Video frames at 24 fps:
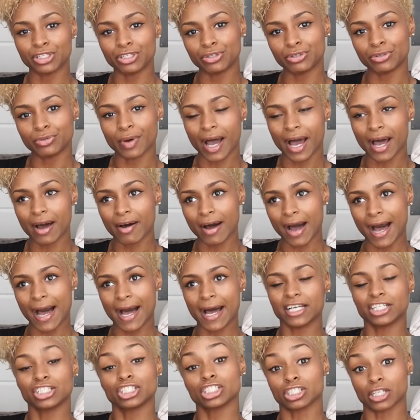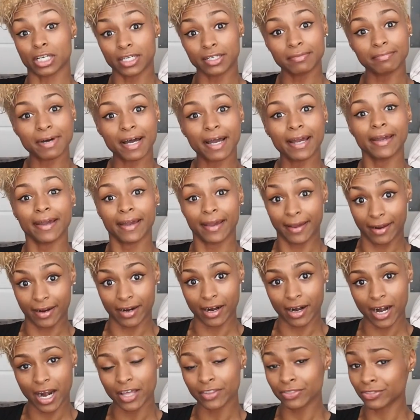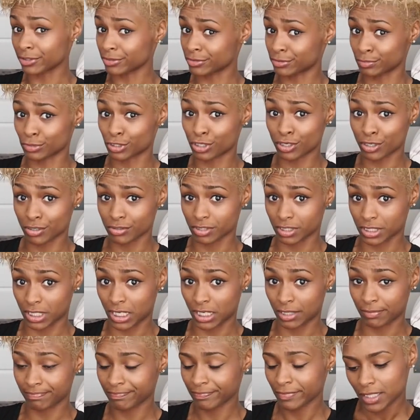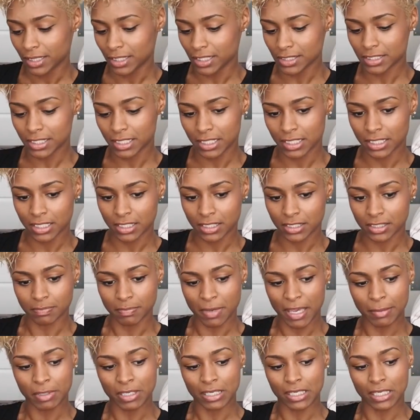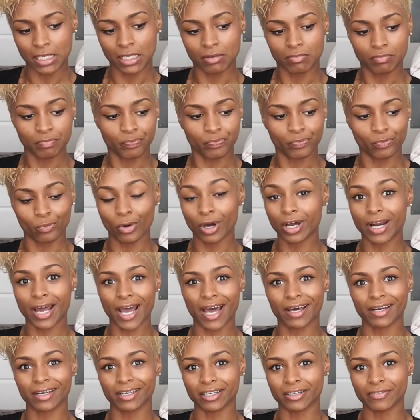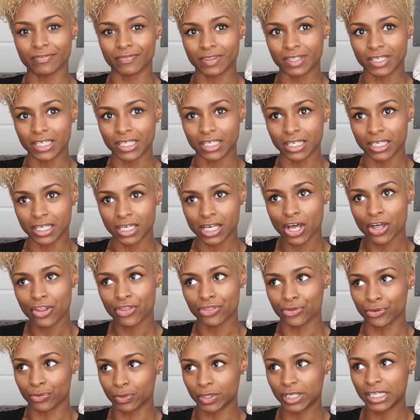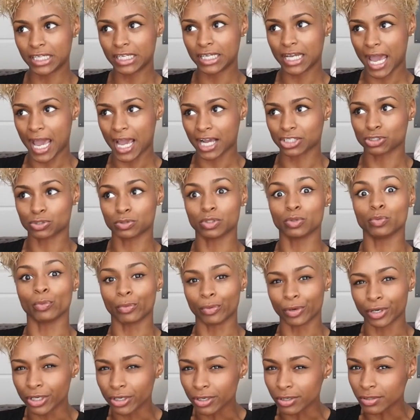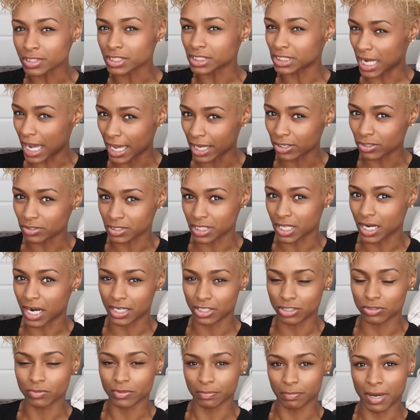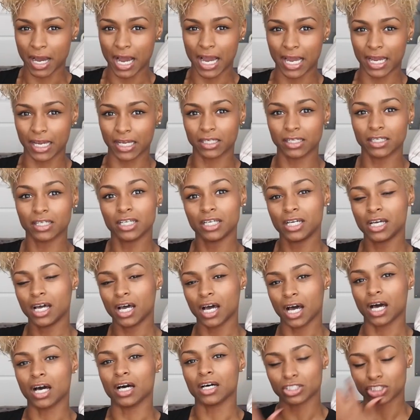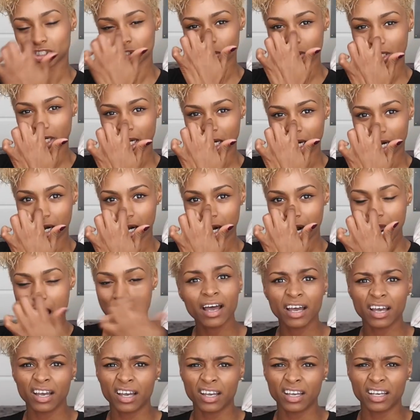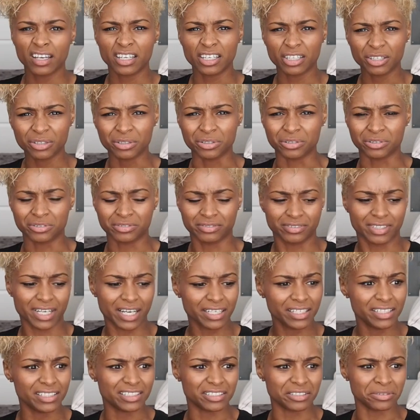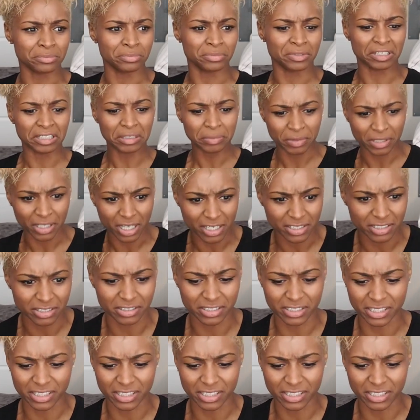you how I straighten my hair and throw some curls in it. This is maybe one out of the 3 actual real styles that I do with my short hair. Ew, I need some lip gloss or